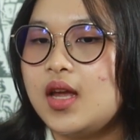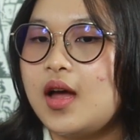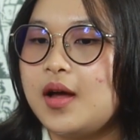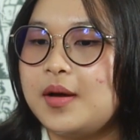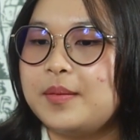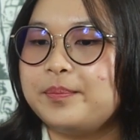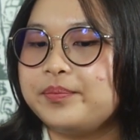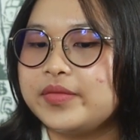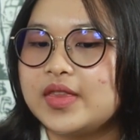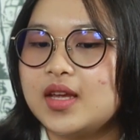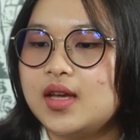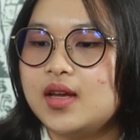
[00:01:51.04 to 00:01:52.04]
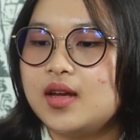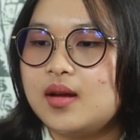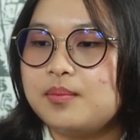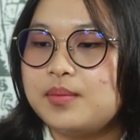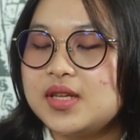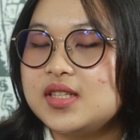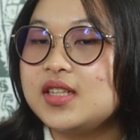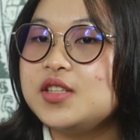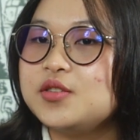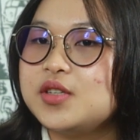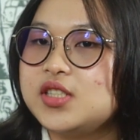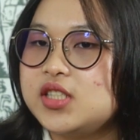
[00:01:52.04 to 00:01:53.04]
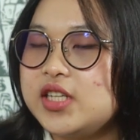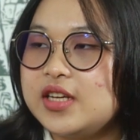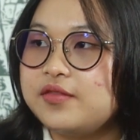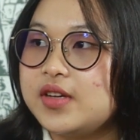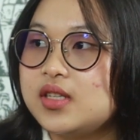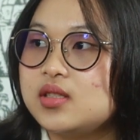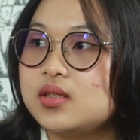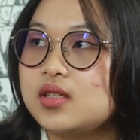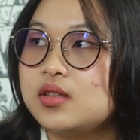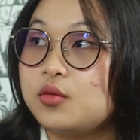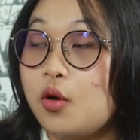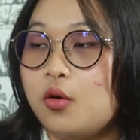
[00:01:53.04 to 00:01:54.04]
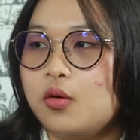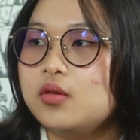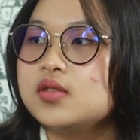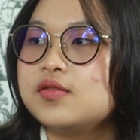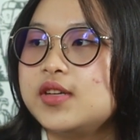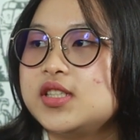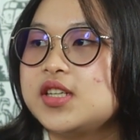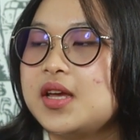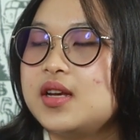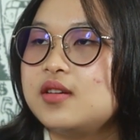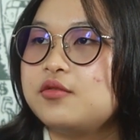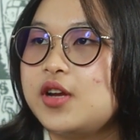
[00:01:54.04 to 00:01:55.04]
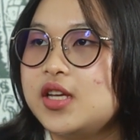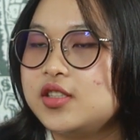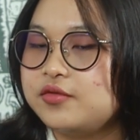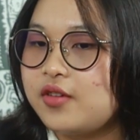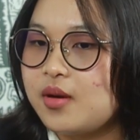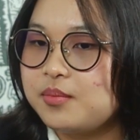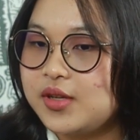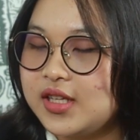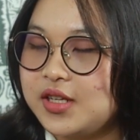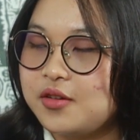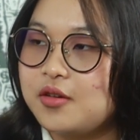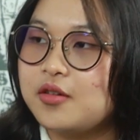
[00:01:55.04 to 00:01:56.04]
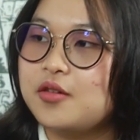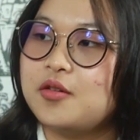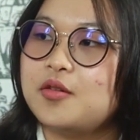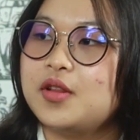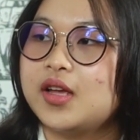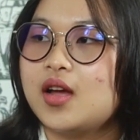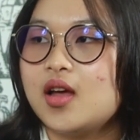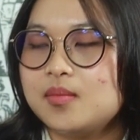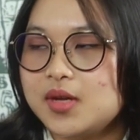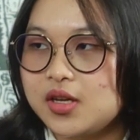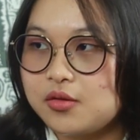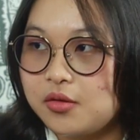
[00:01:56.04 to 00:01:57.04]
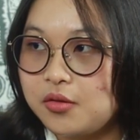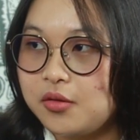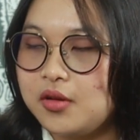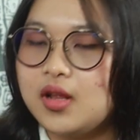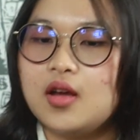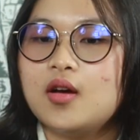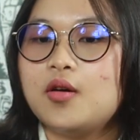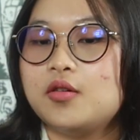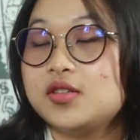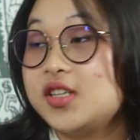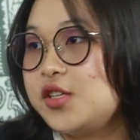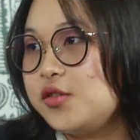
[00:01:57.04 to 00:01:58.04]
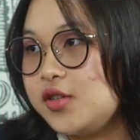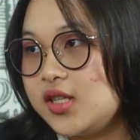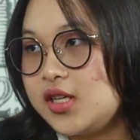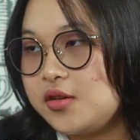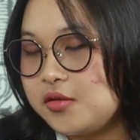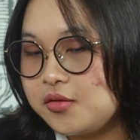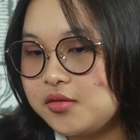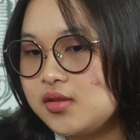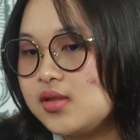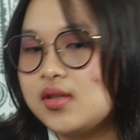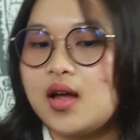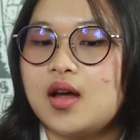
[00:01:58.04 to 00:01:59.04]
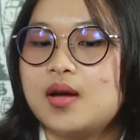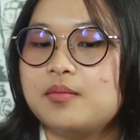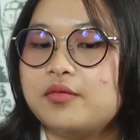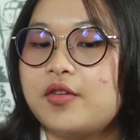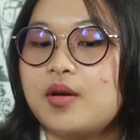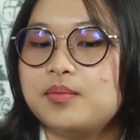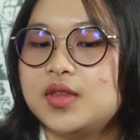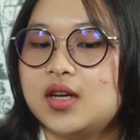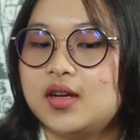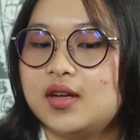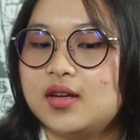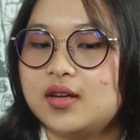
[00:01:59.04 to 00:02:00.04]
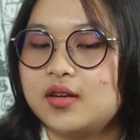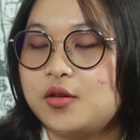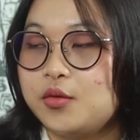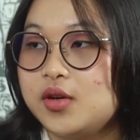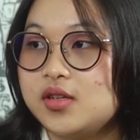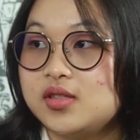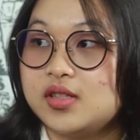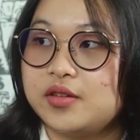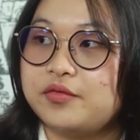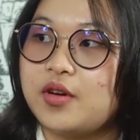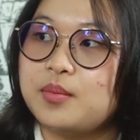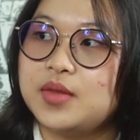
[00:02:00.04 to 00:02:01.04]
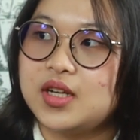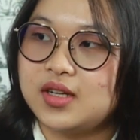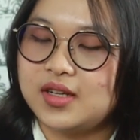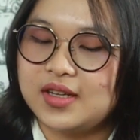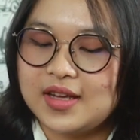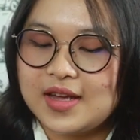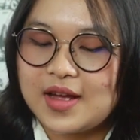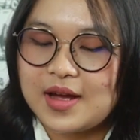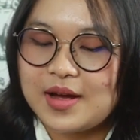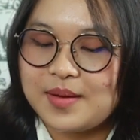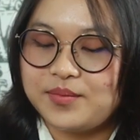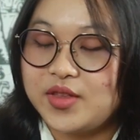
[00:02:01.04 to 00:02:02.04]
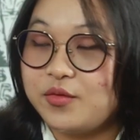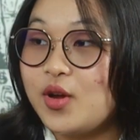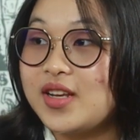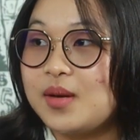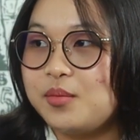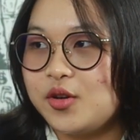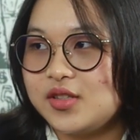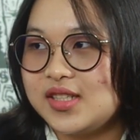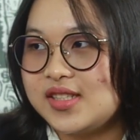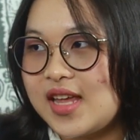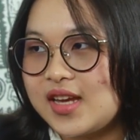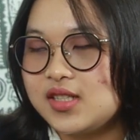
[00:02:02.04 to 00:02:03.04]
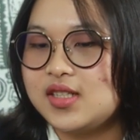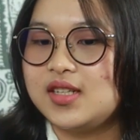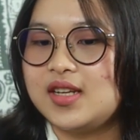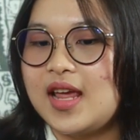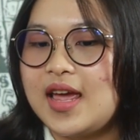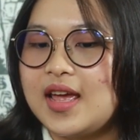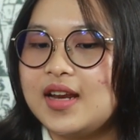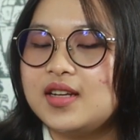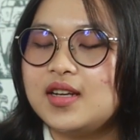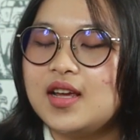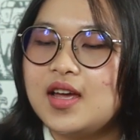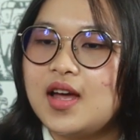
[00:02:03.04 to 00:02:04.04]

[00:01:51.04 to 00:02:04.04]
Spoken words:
um, basically to achieve its goals, which can range from political goal, economic goal, or security goals from the coercer, from the one that put the sanction. And